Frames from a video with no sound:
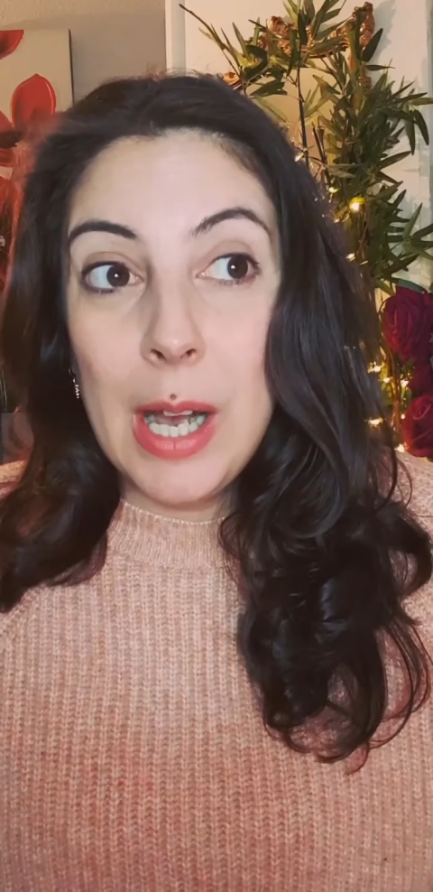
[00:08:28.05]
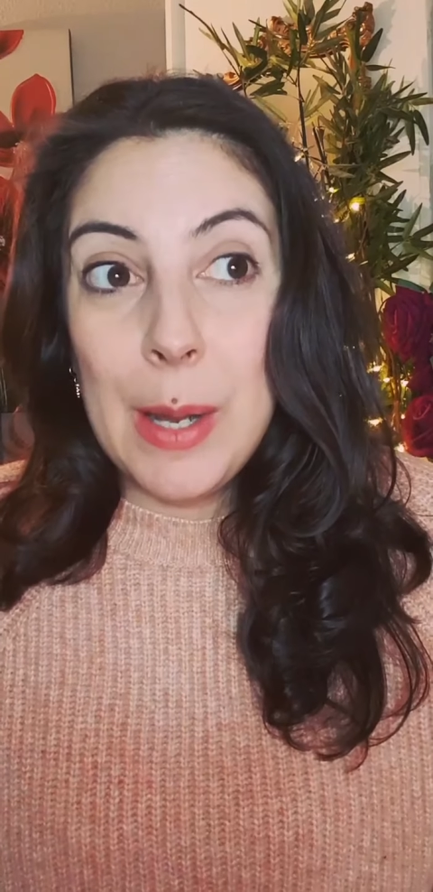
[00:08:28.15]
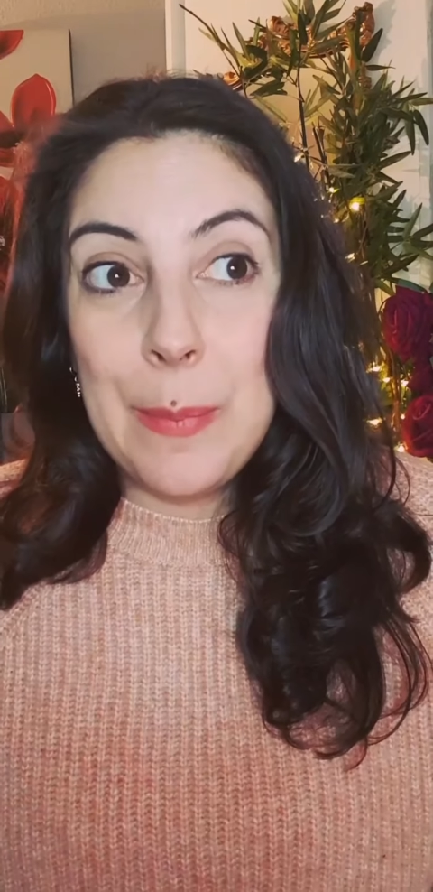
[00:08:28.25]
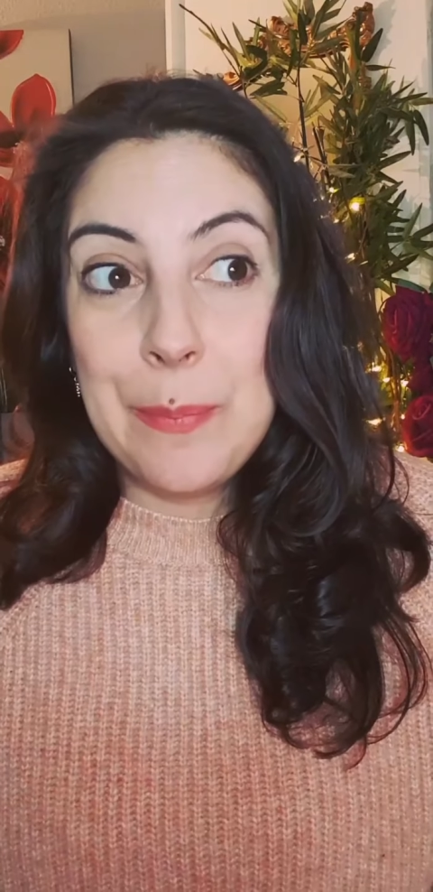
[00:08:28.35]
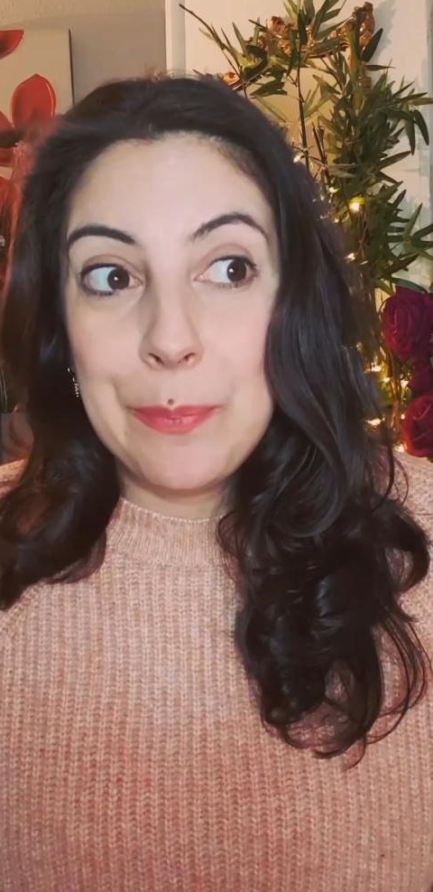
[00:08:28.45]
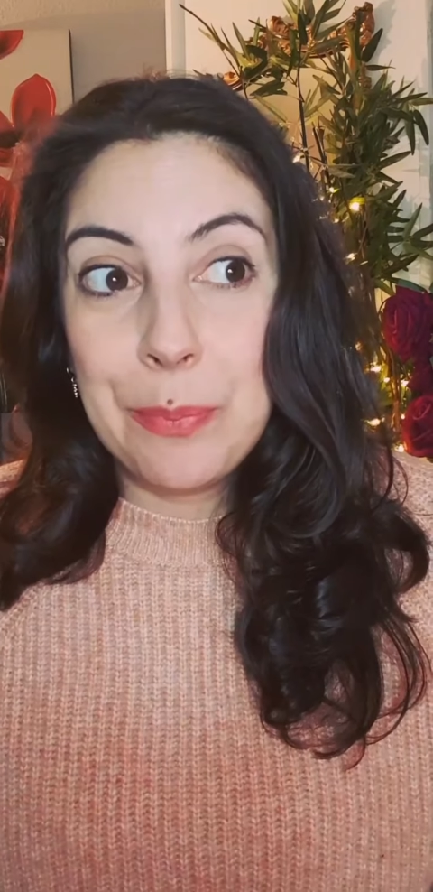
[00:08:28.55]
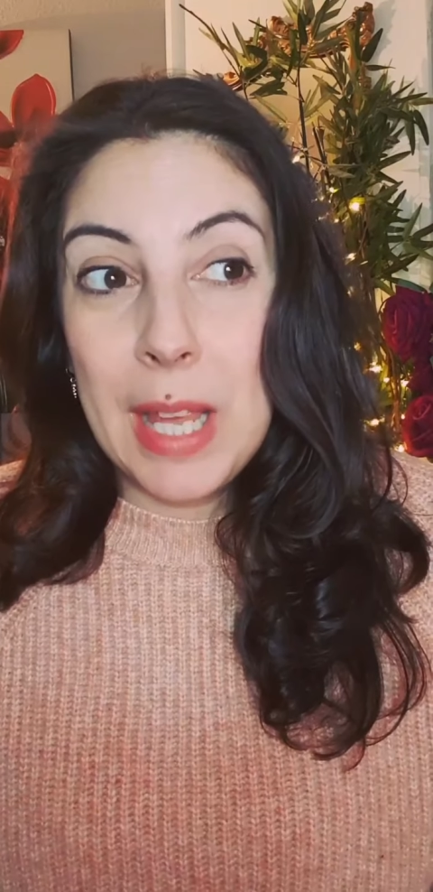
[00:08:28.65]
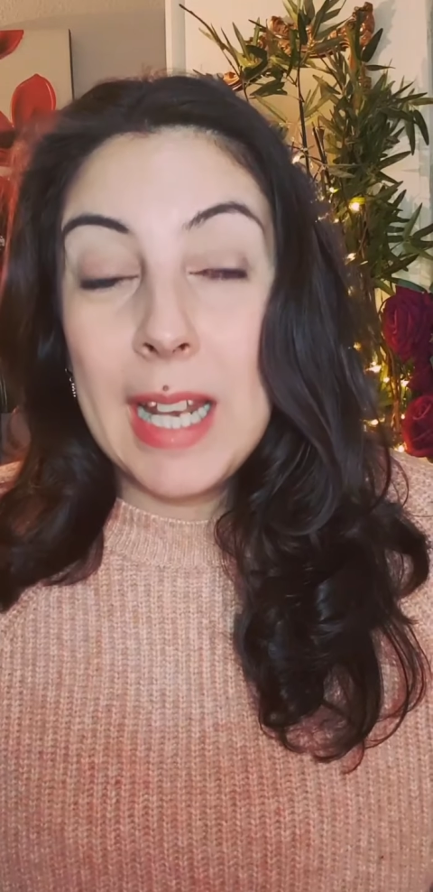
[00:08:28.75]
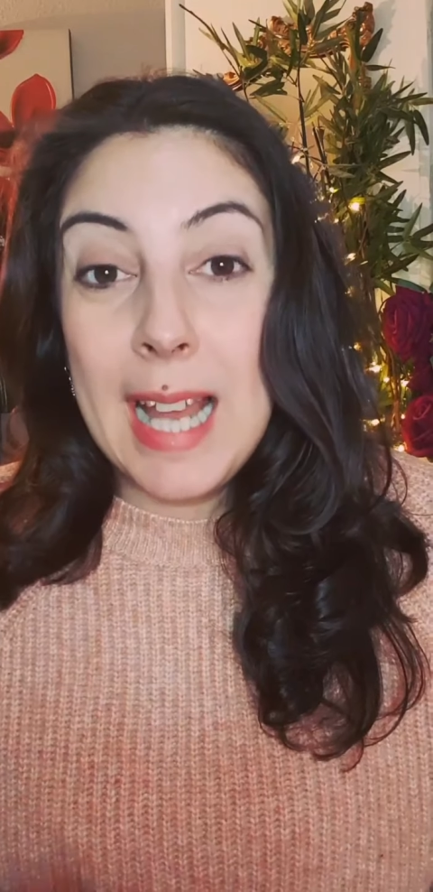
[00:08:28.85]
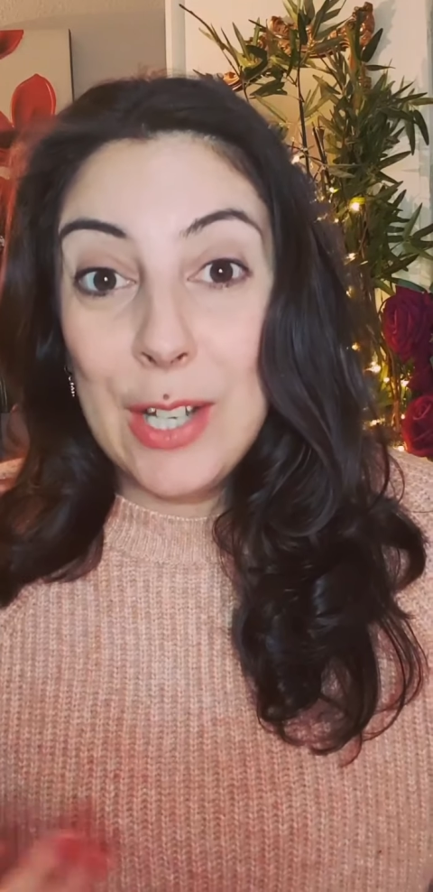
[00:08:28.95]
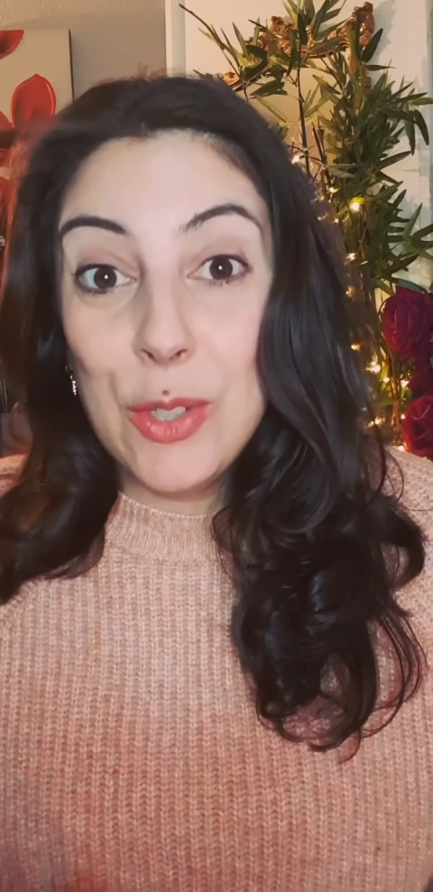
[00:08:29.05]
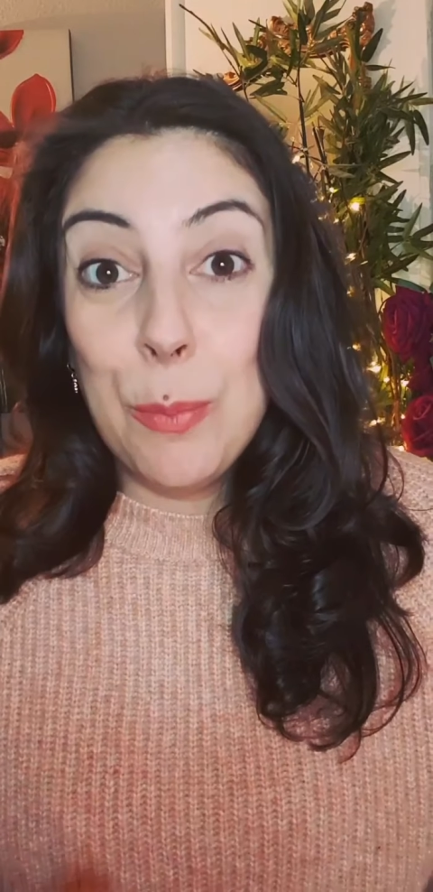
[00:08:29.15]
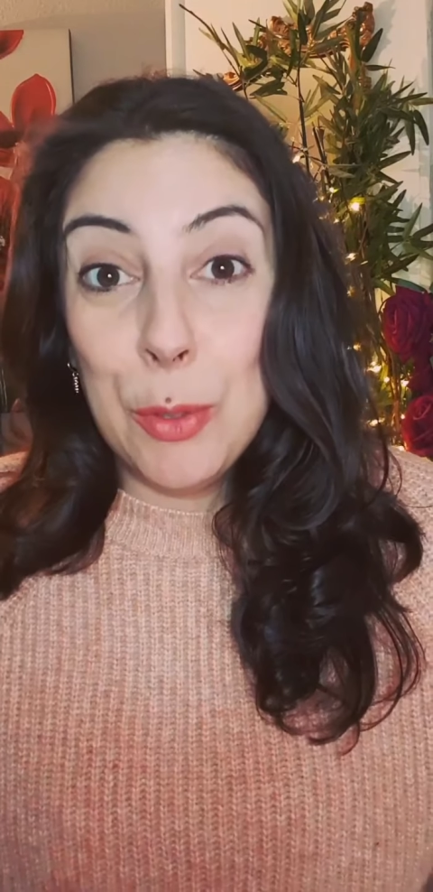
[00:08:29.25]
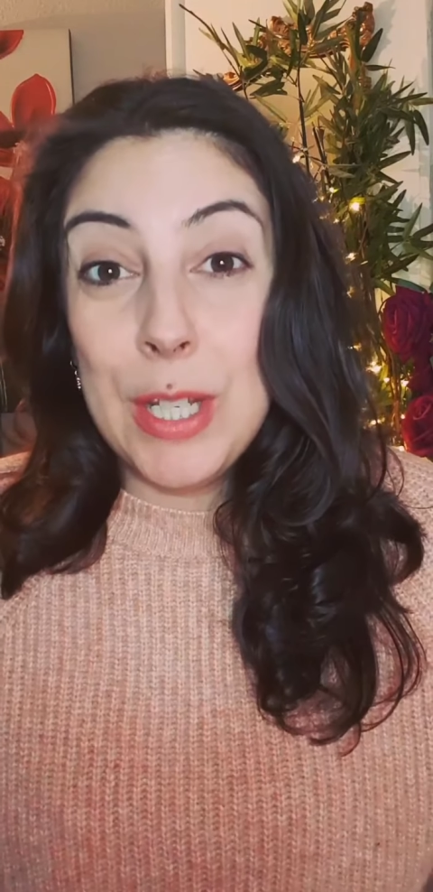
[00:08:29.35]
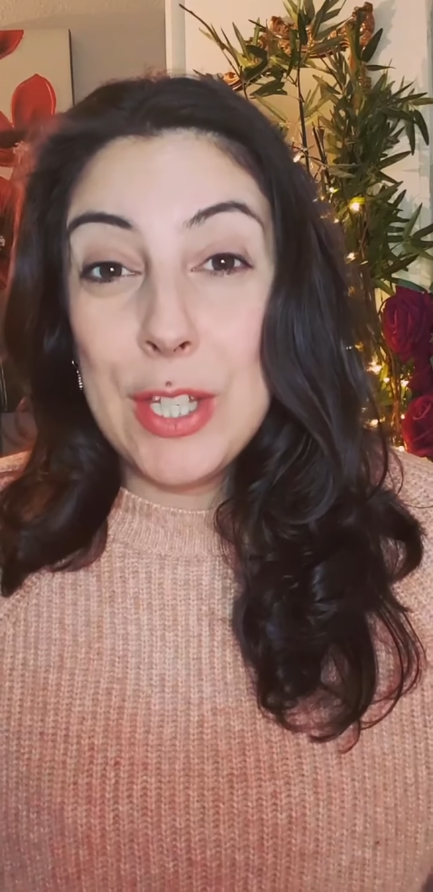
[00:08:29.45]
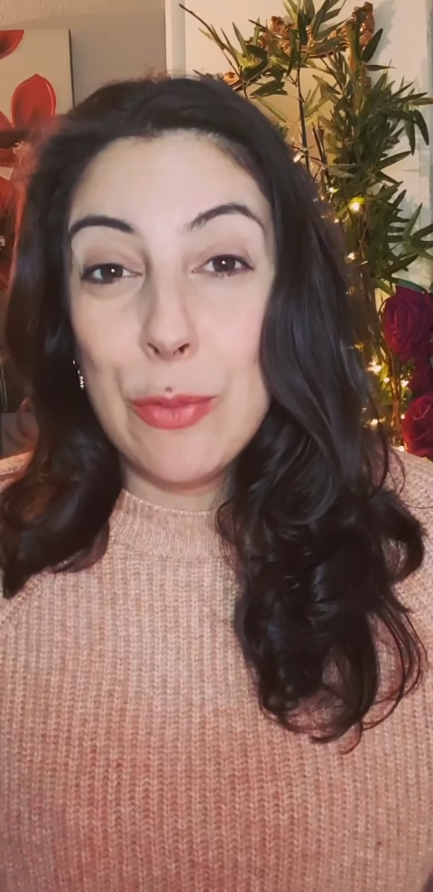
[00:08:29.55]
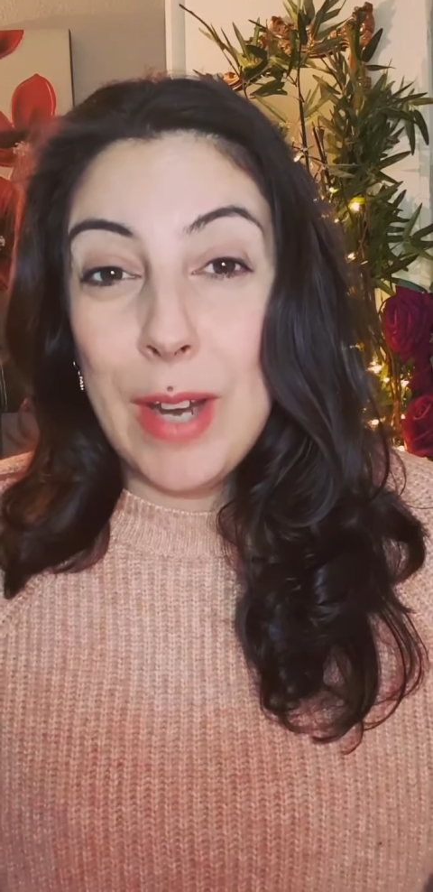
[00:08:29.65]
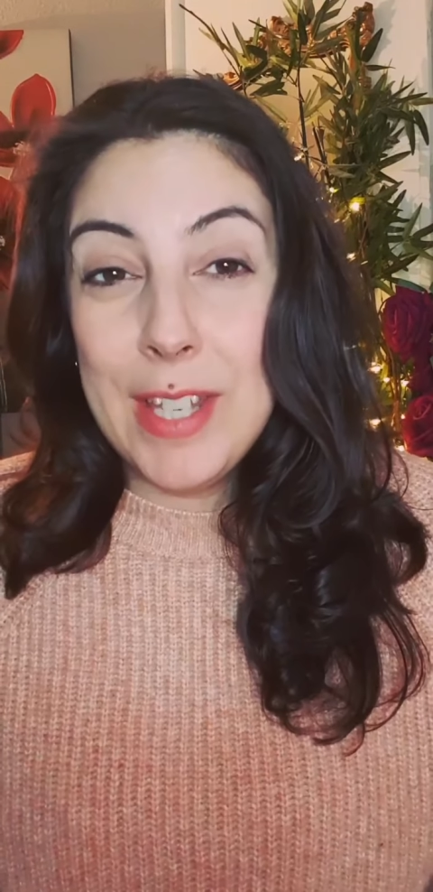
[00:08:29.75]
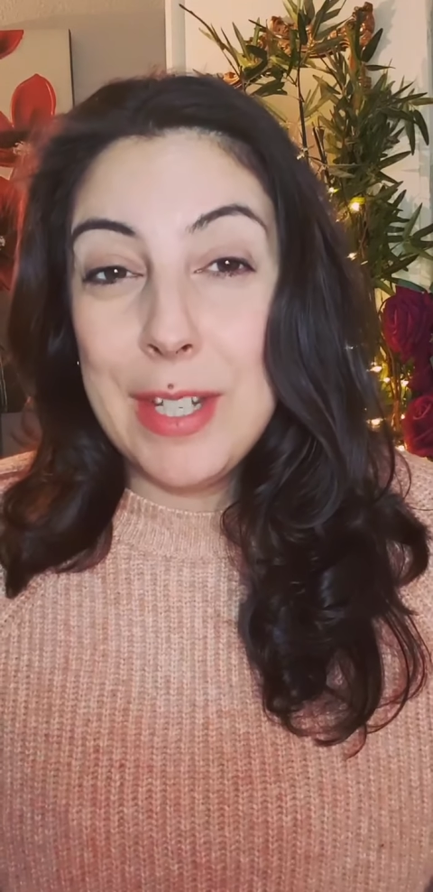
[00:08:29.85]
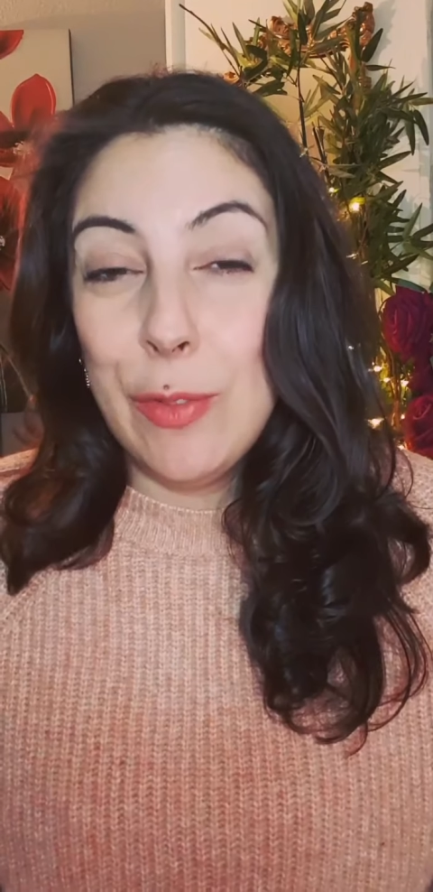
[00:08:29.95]
um, allow your body
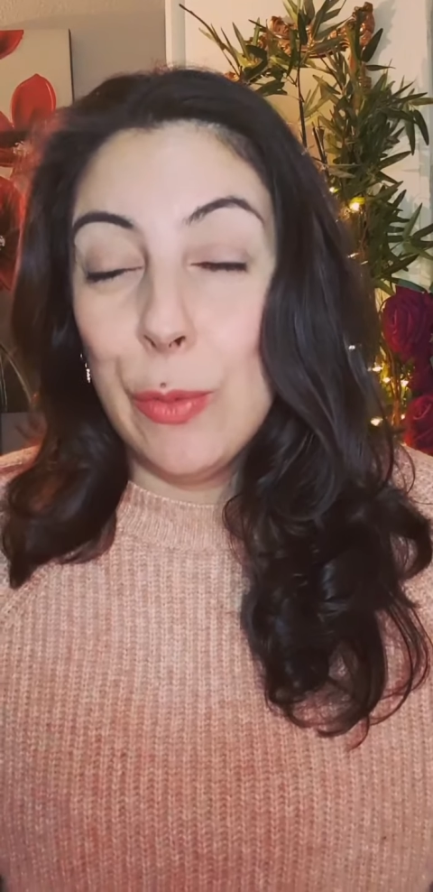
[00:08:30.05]
to rest.